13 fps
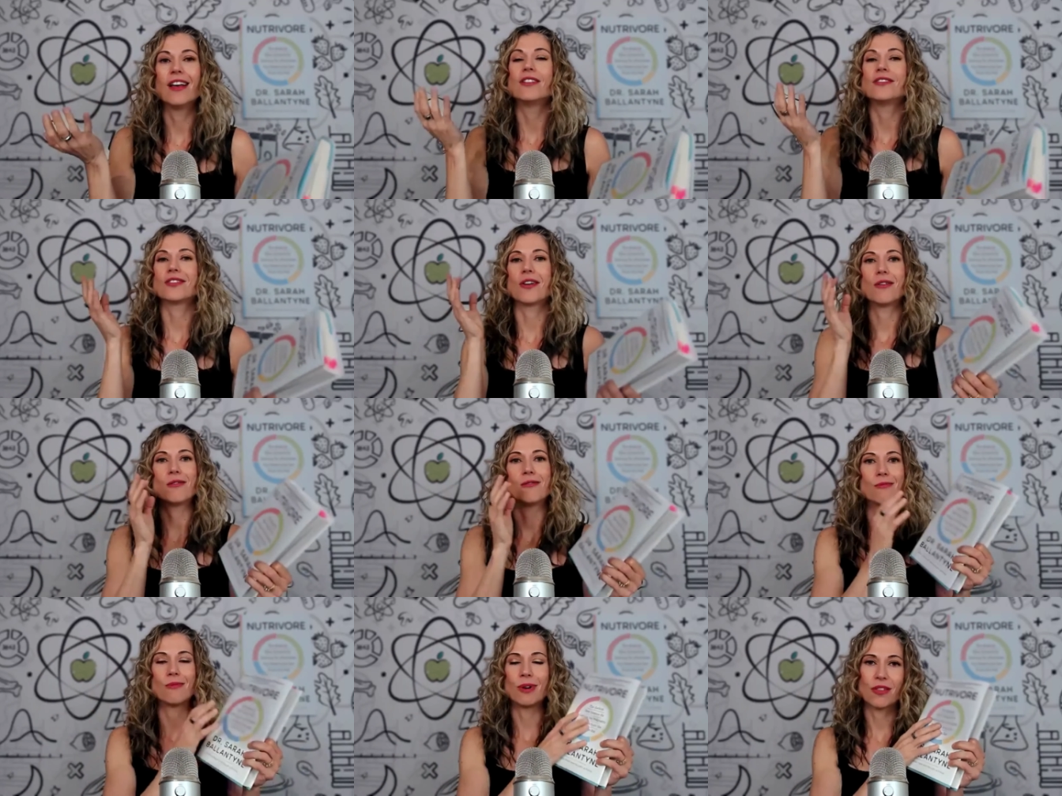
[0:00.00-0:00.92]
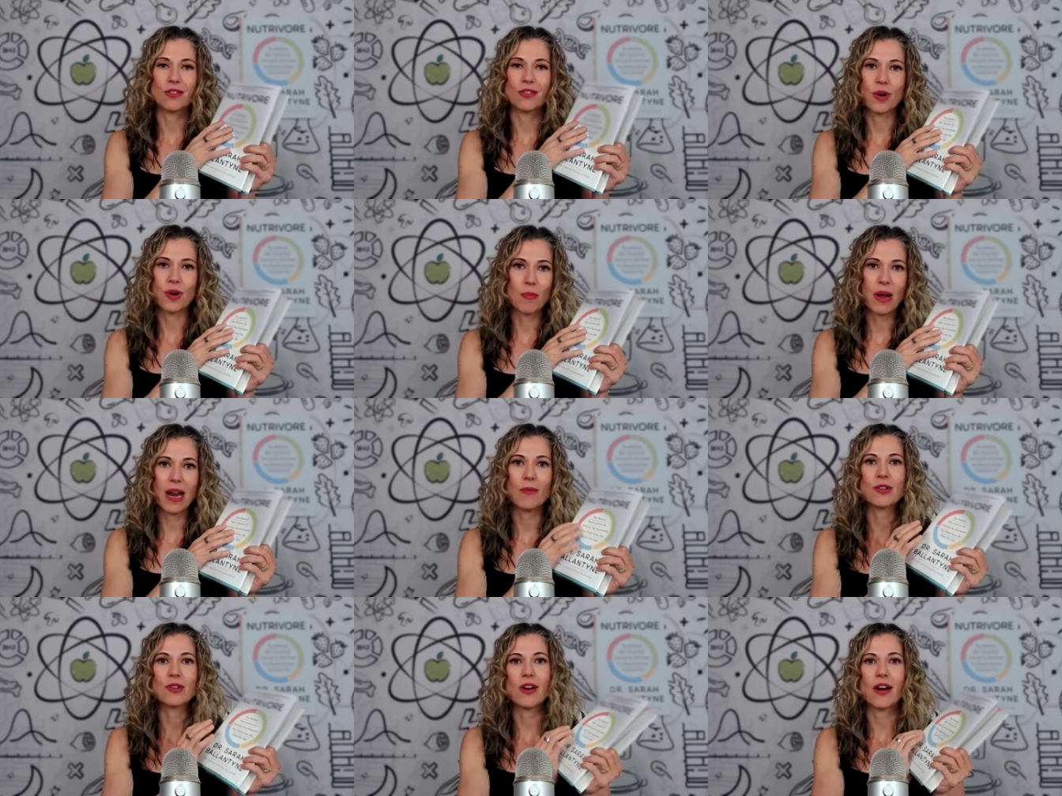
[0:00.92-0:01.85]
So, with joint pain,
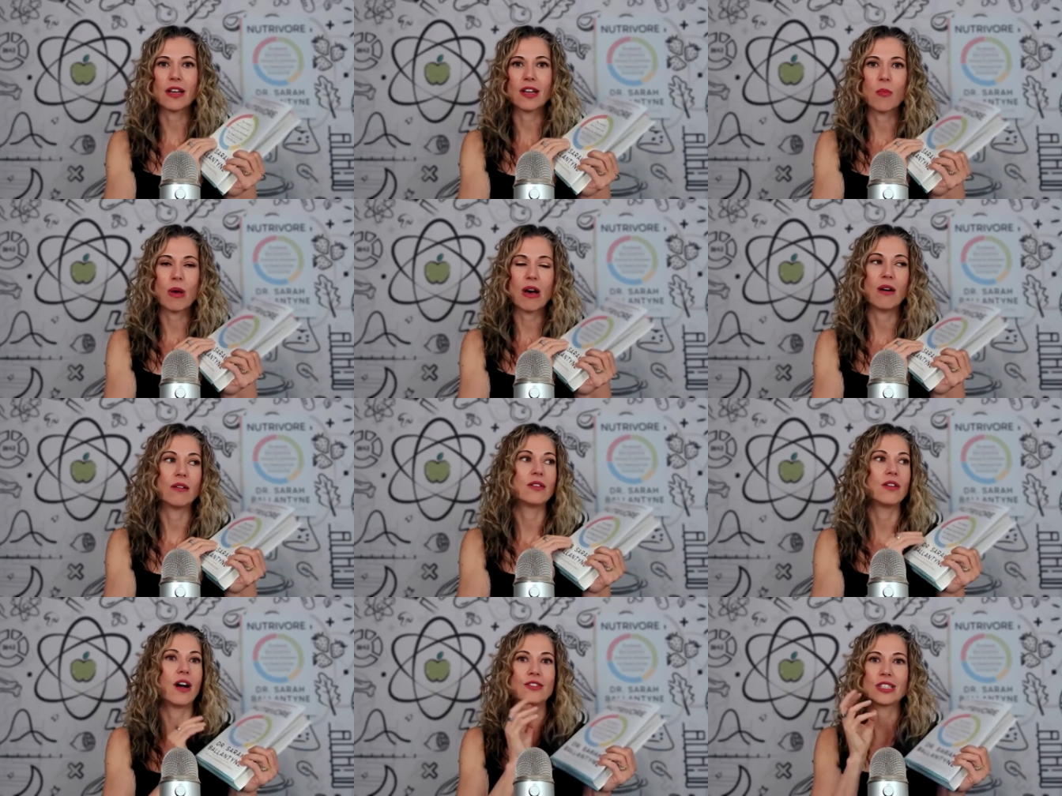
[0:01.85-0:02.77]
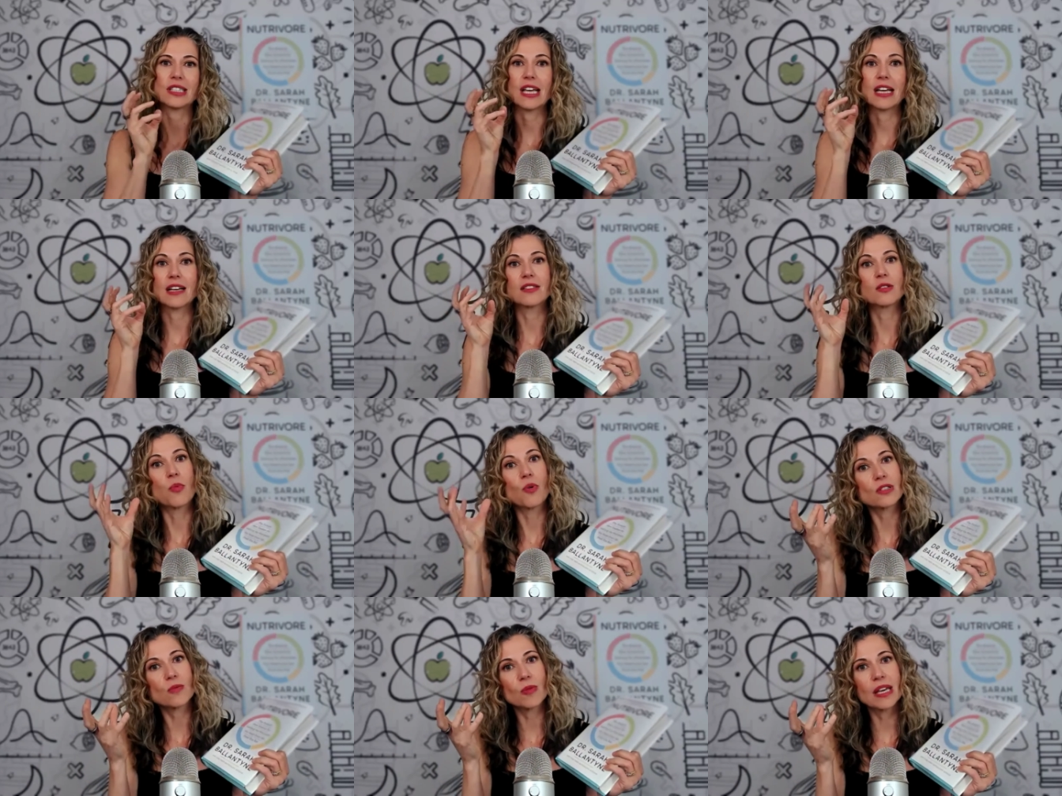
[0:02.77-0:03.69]
we're talking about not just like
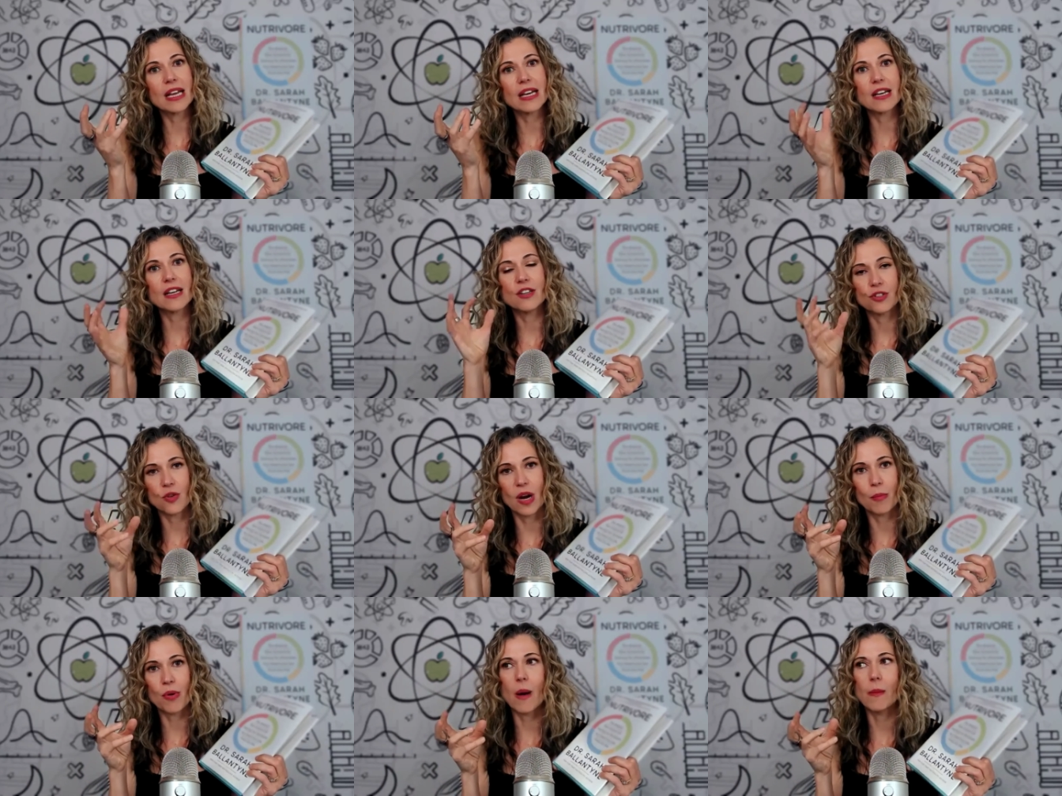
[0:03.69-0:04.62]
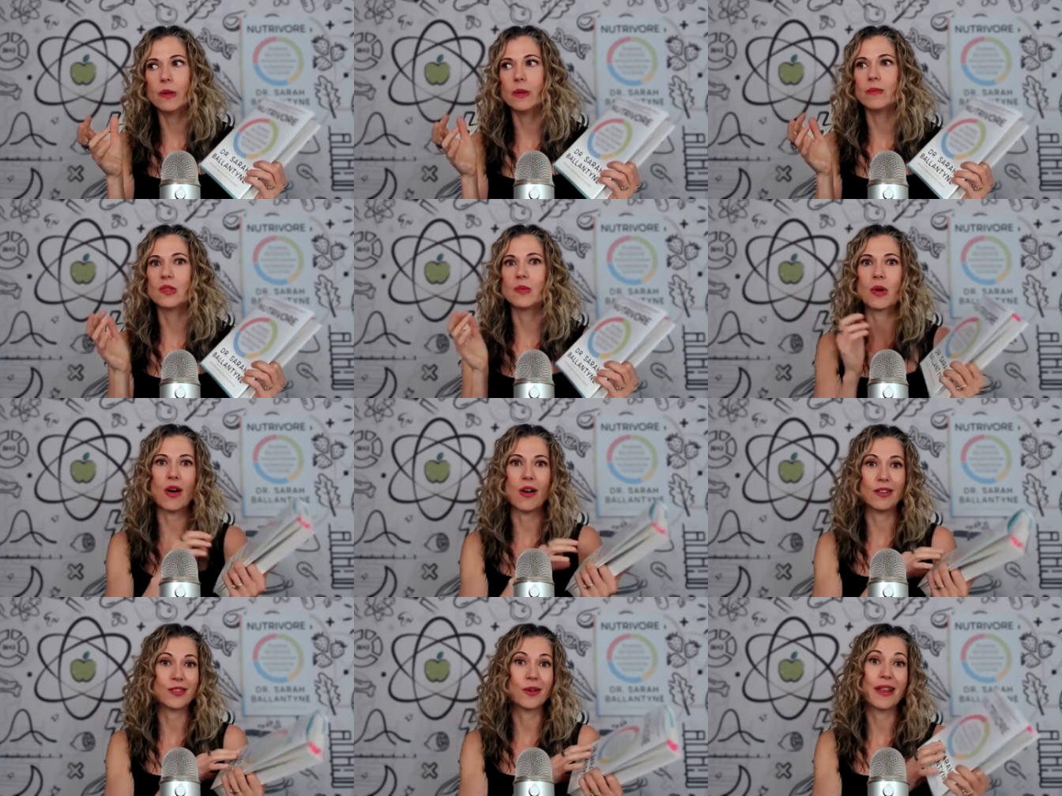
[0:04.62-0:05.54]
sports related joint problems, but
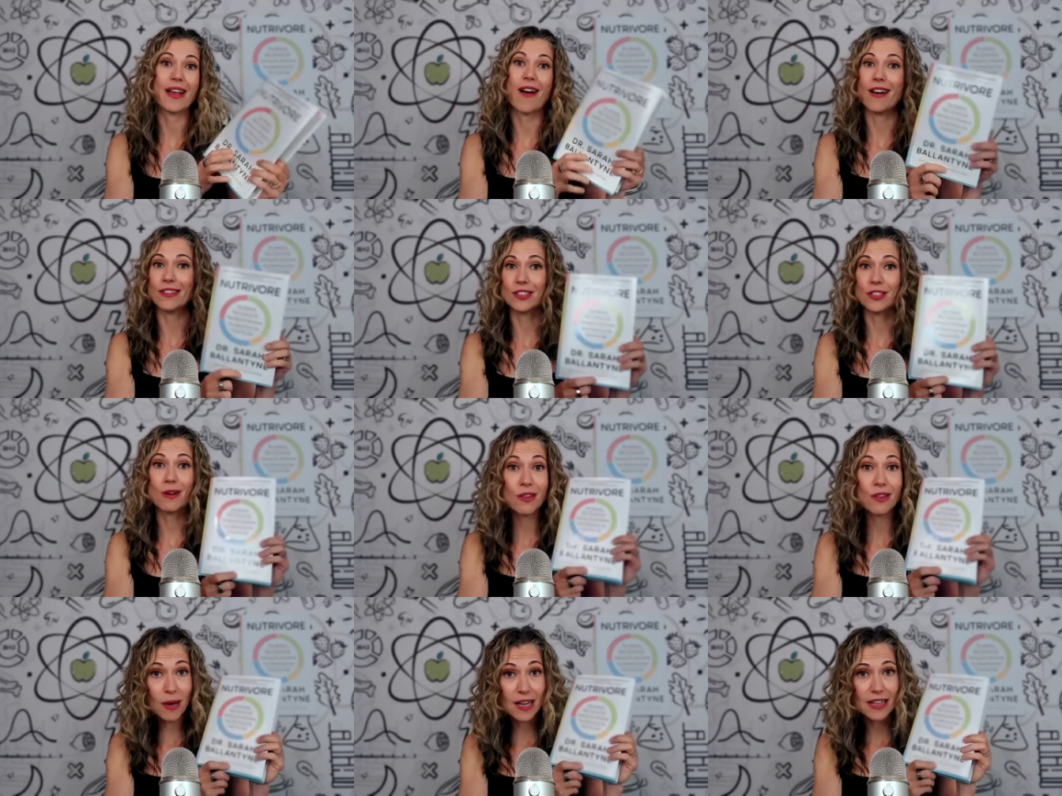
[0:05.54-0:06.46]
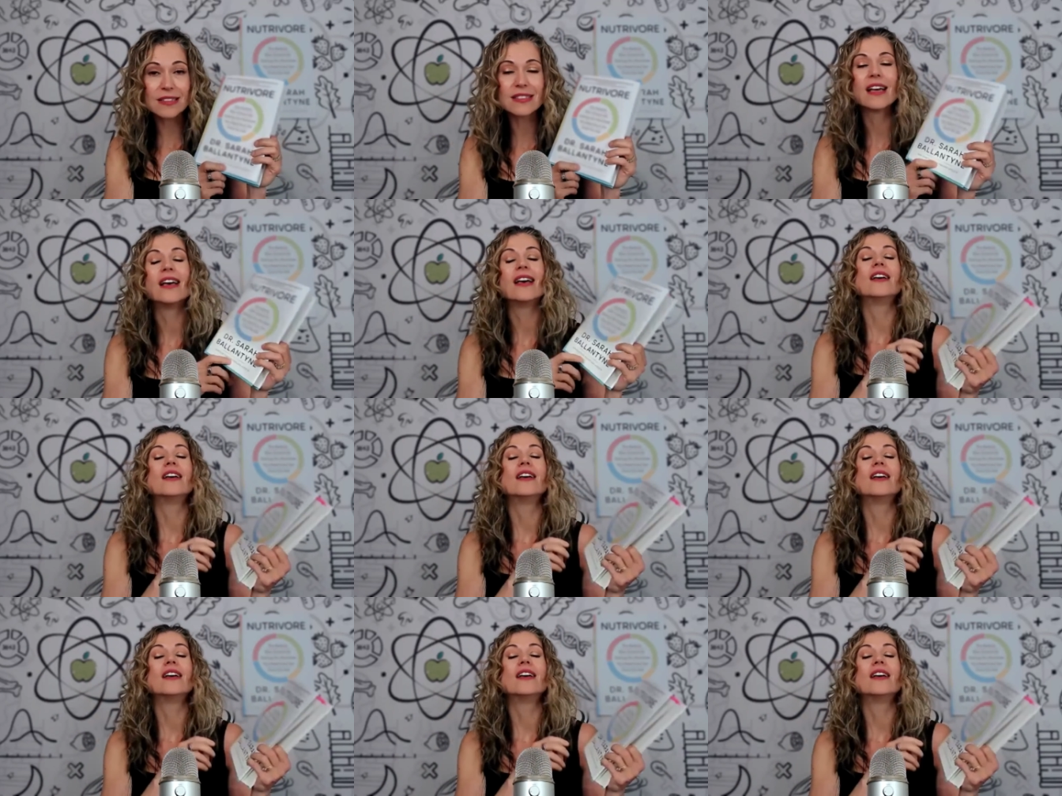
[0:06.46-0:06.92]
also like osteoarthritis.